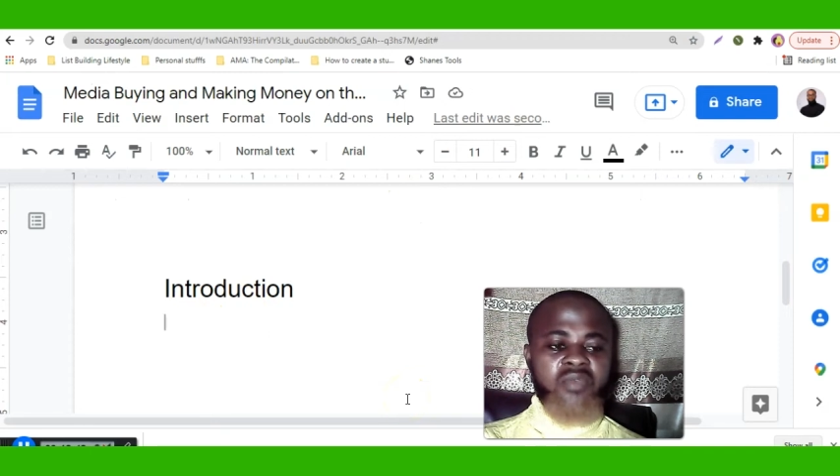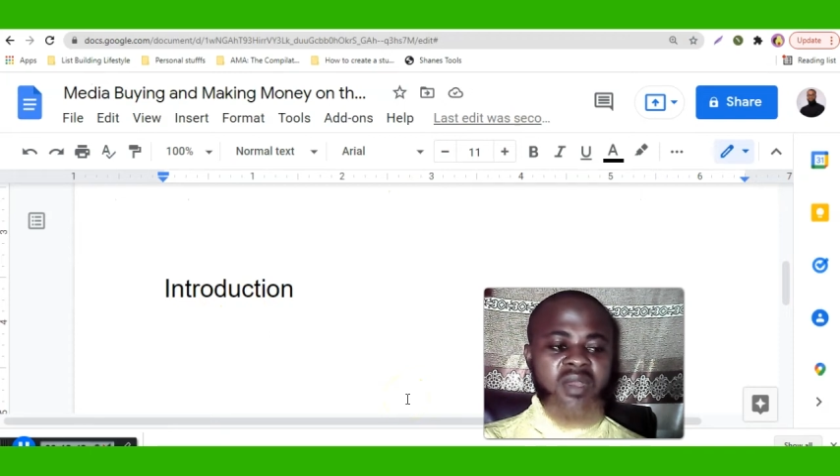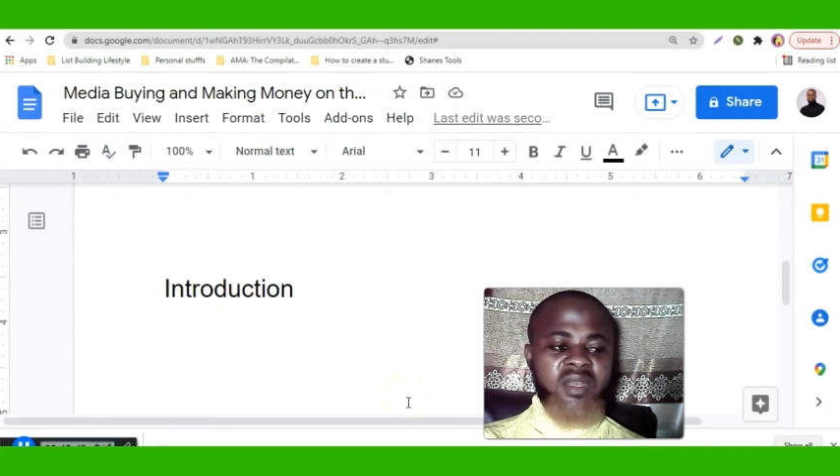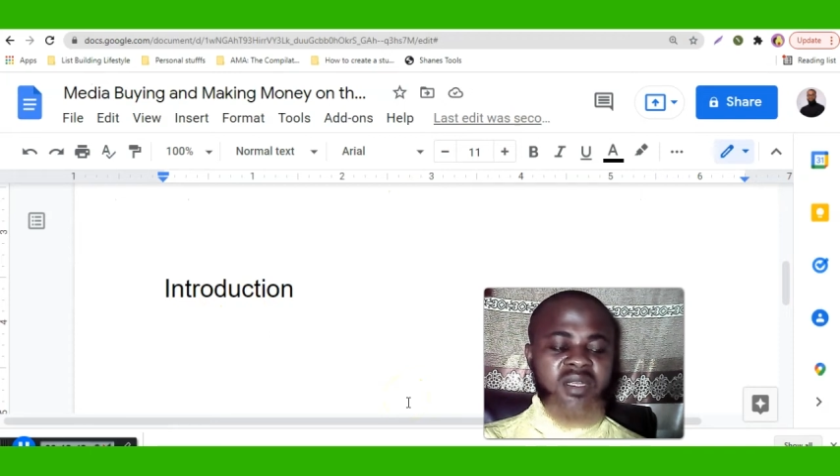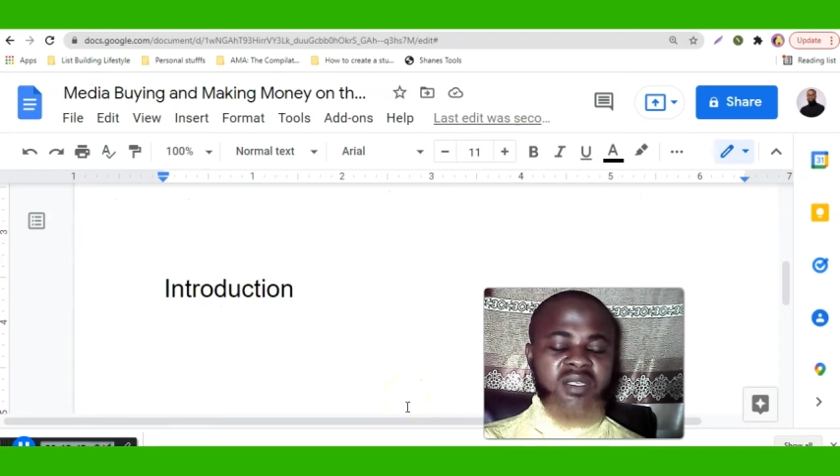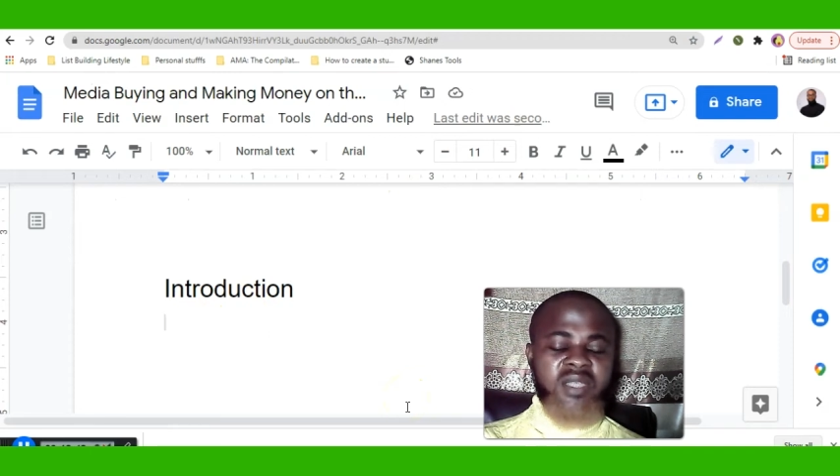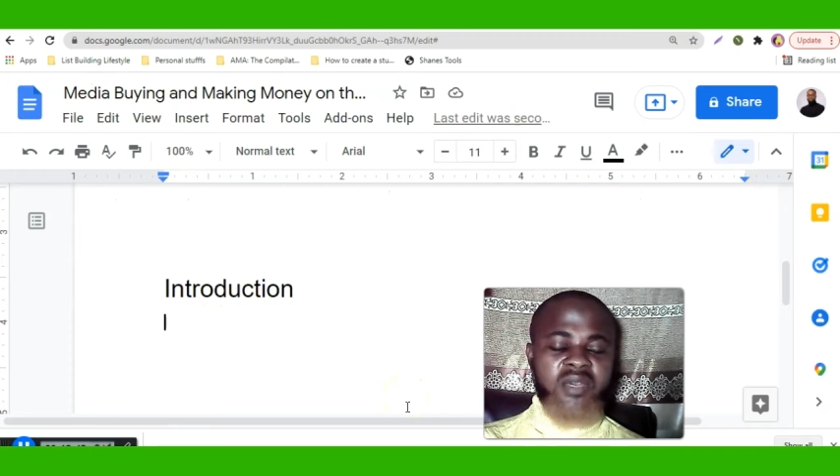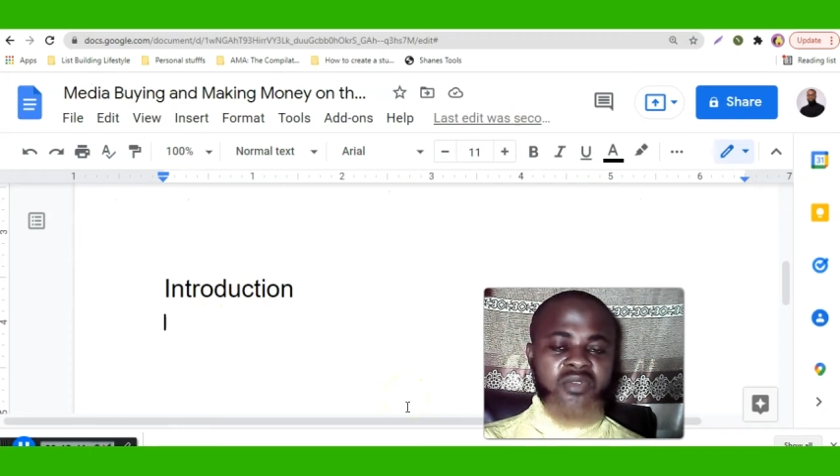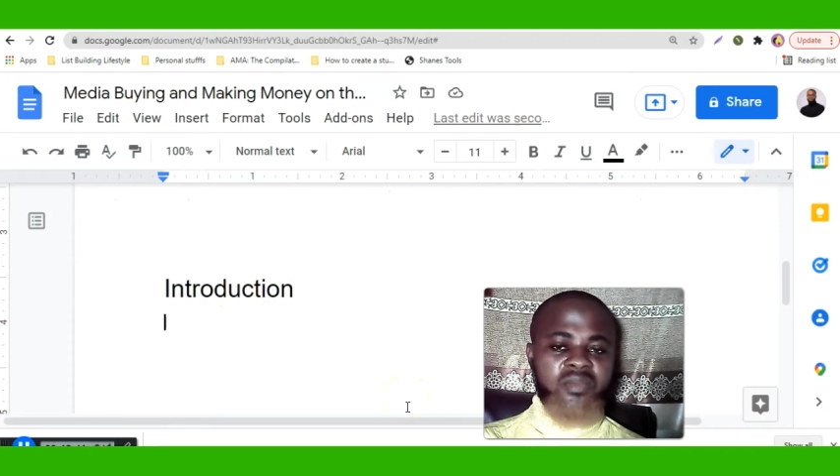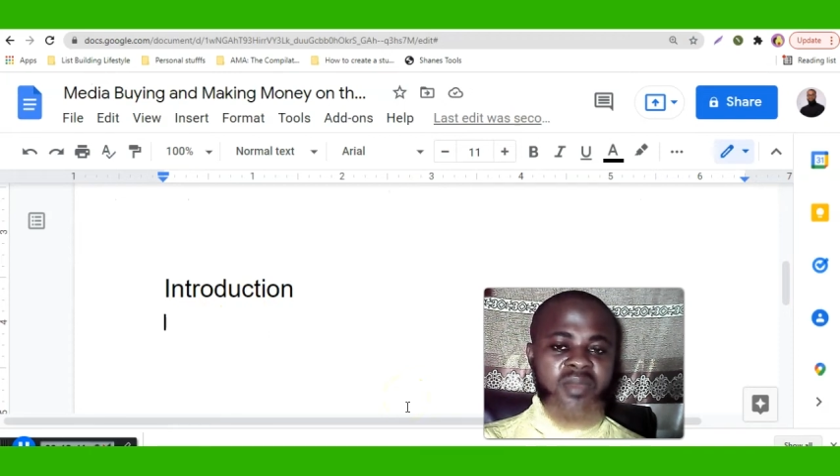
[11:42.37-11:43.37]
And that is how
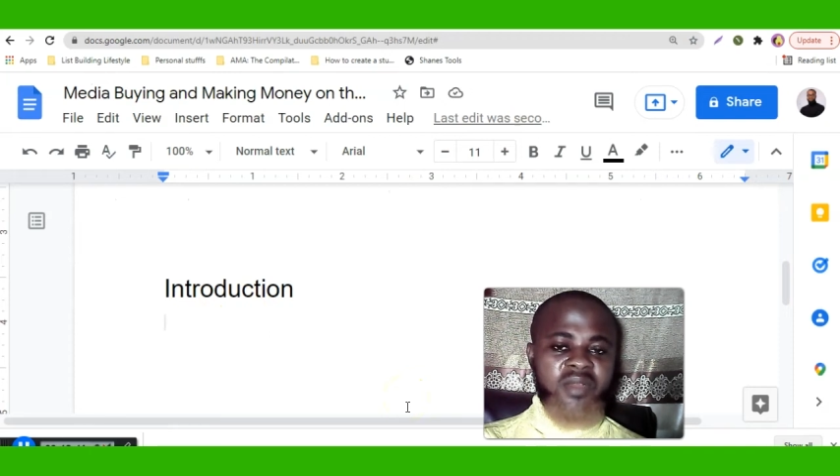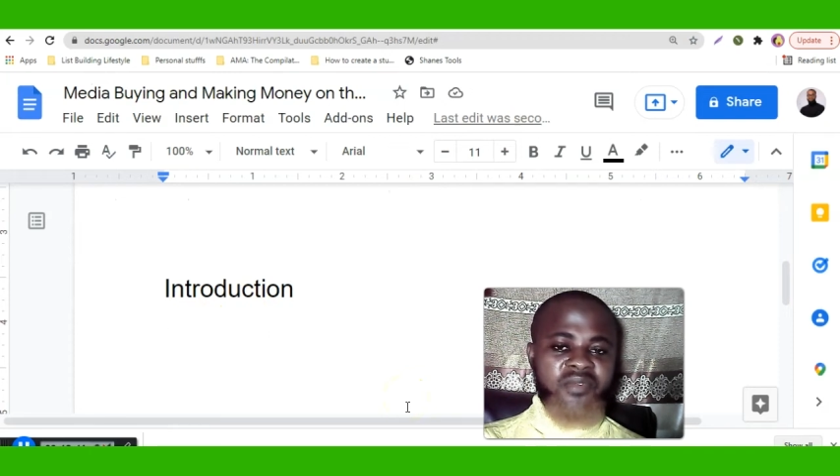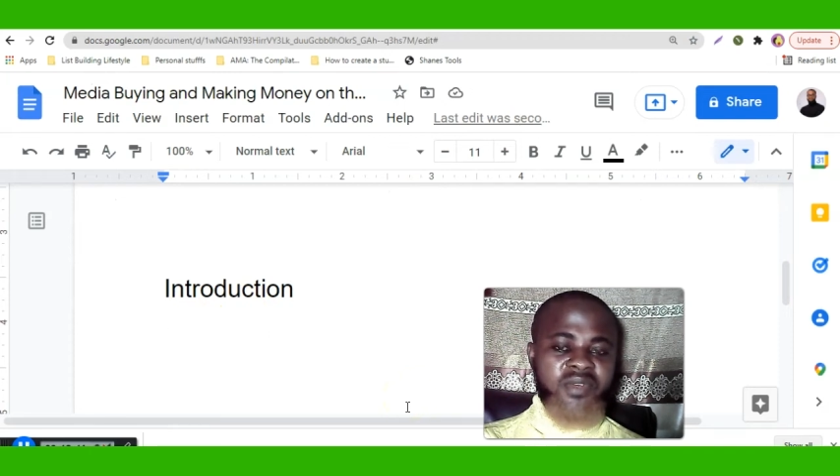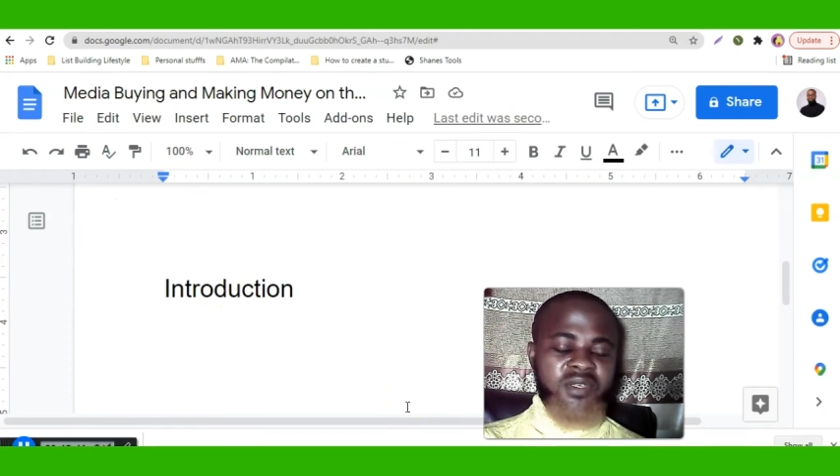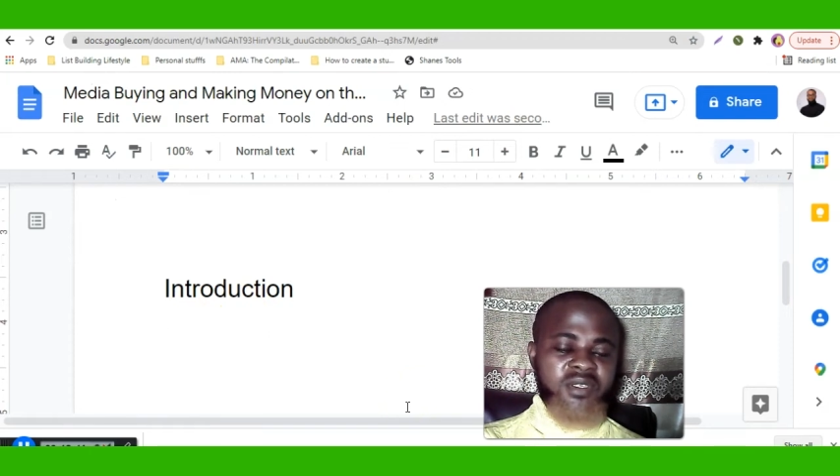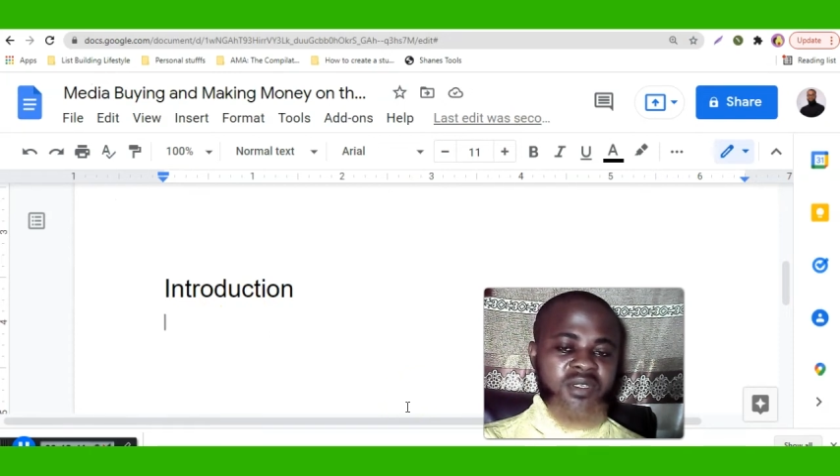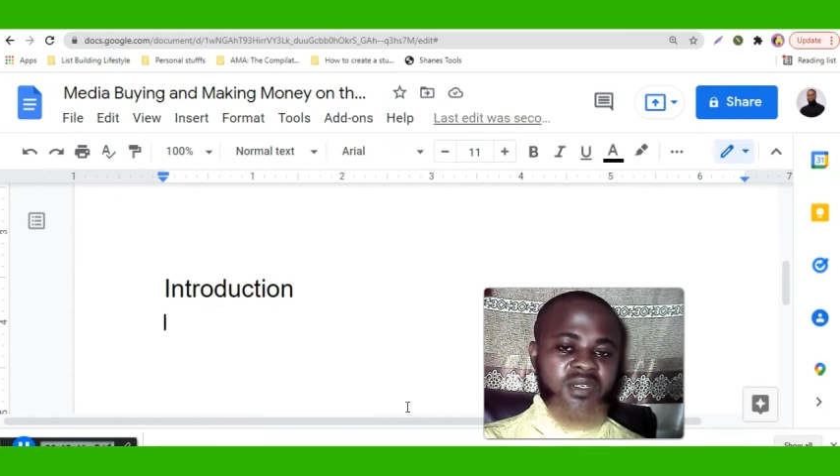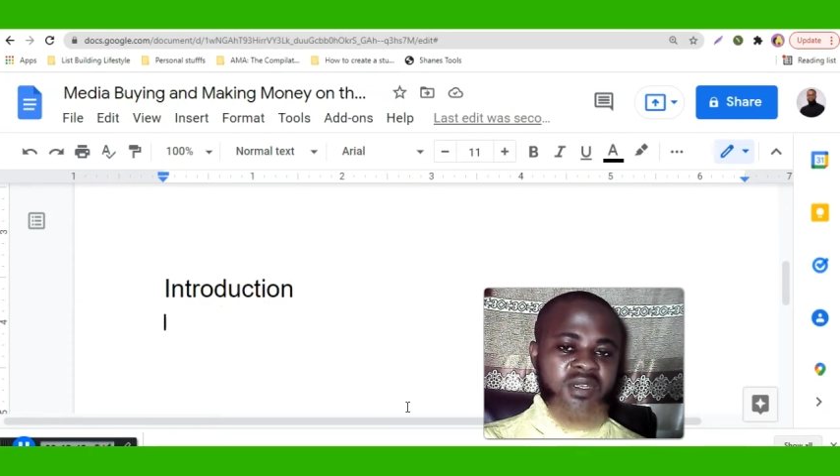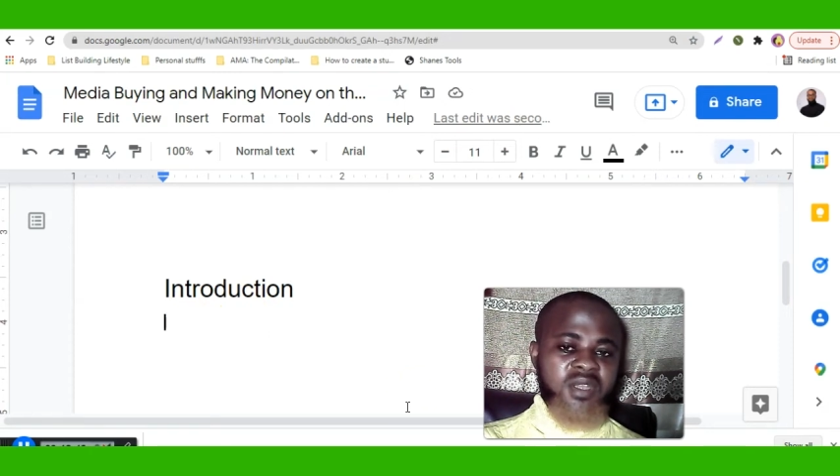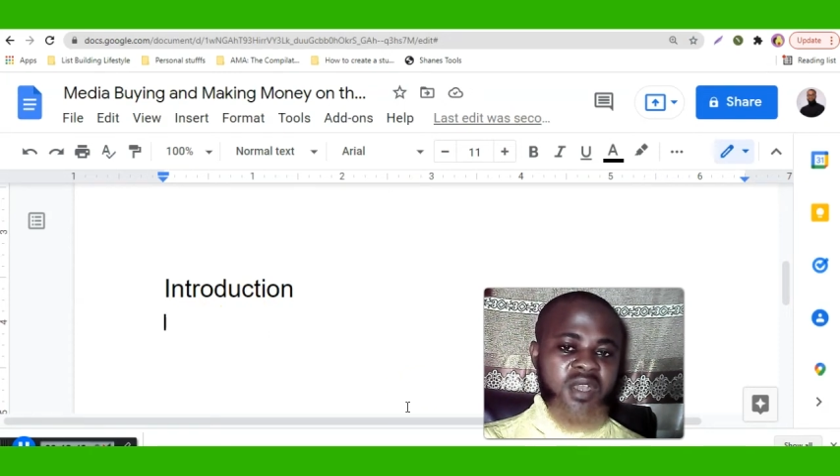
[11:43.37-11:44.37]
to paraphrase
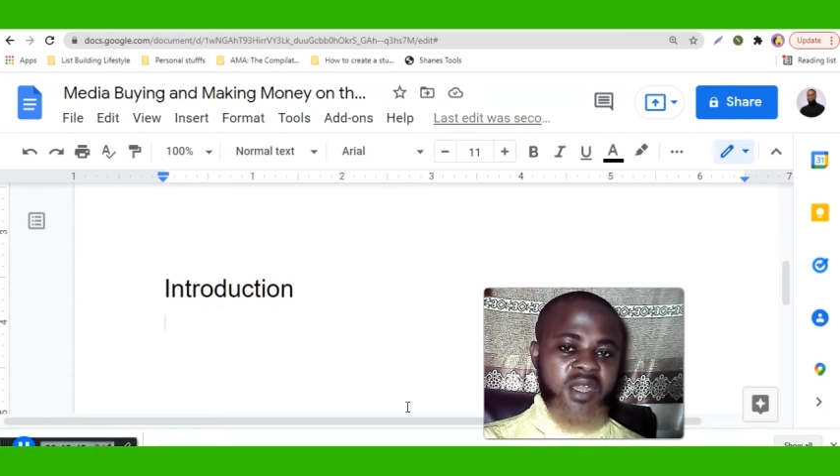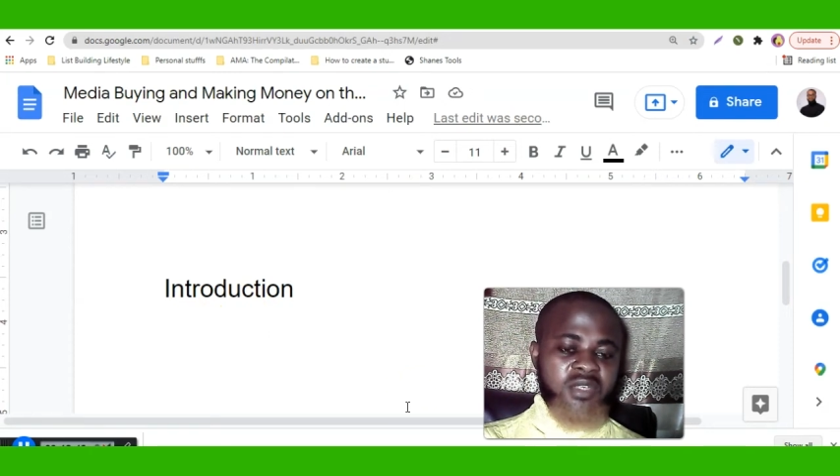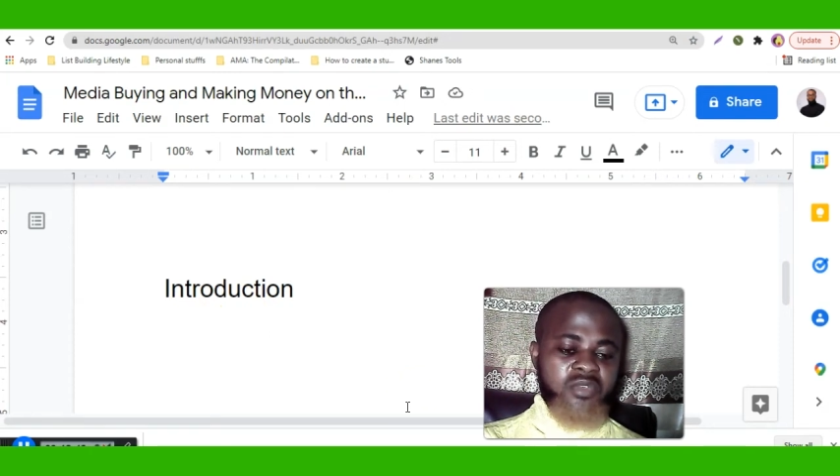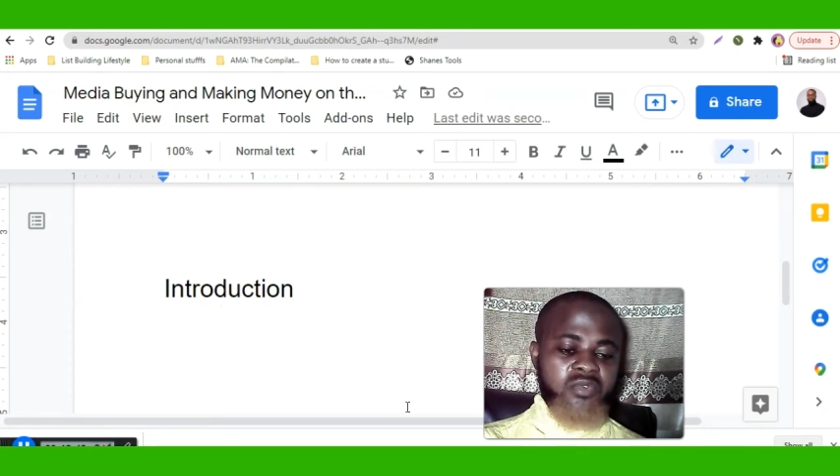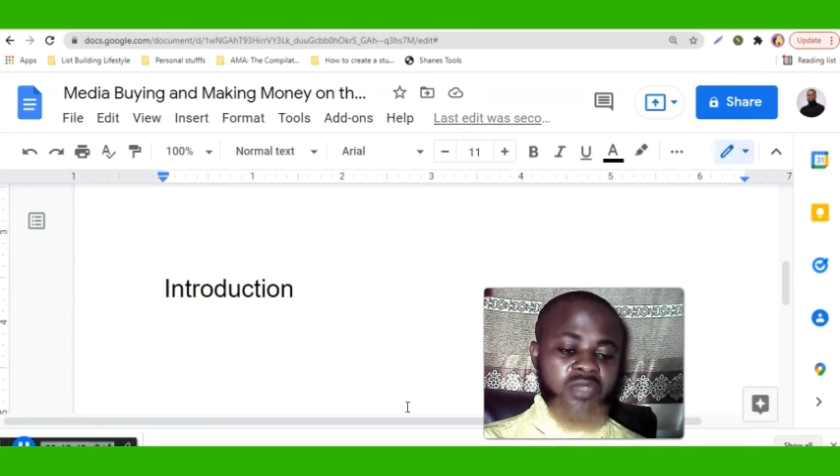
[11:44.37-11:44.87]
articles.